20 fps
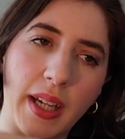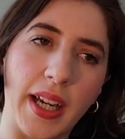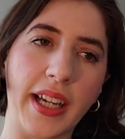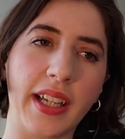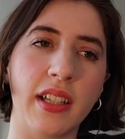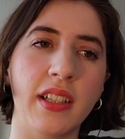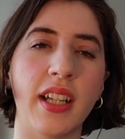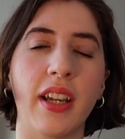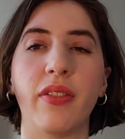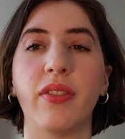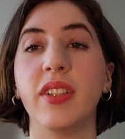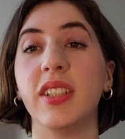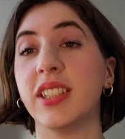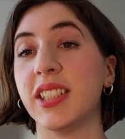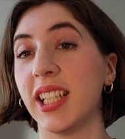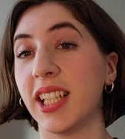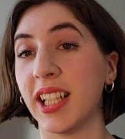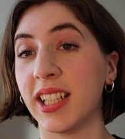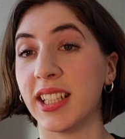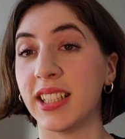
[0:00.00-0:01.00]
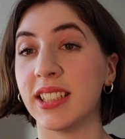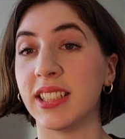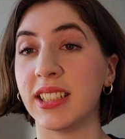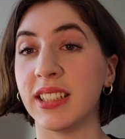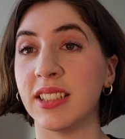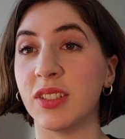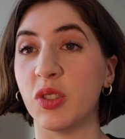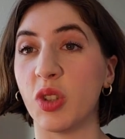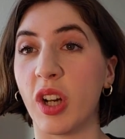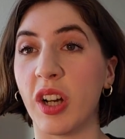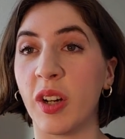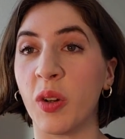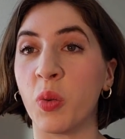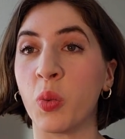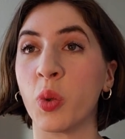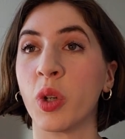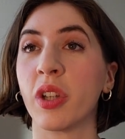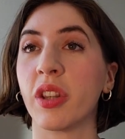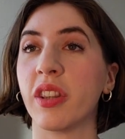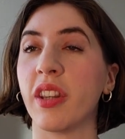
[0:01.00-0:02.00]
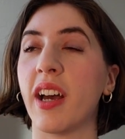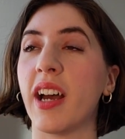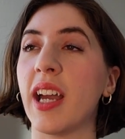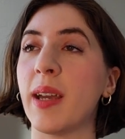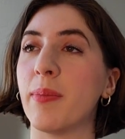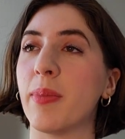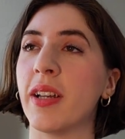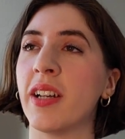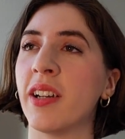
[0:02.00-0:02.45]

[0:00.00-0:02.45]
I can definitely say that this is worth the hype.